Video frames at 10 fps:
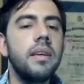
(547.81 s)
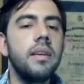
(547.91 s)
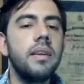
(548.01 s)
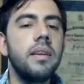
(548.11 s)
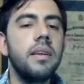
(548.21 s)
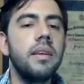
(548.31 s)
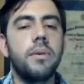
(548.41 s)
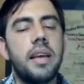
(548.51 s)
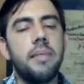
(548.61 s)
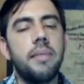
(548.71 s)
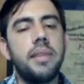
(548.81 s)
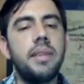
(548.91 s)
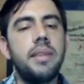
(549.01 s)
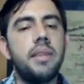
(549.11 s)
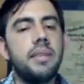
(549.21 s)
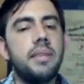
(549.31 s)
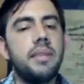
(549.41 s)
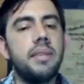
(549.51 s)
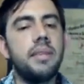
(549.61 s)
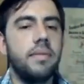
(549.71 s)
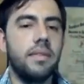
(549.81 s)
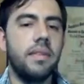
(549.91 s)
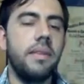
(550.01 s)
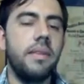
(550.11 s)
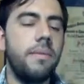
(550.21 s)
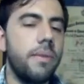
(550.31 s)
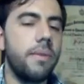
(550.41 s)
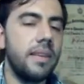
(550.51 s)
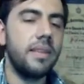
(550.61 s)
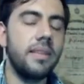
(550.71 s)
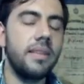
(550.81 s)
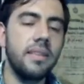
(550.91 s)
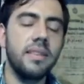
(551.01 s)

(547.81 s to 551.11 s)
c4, knight b6, d4, d6.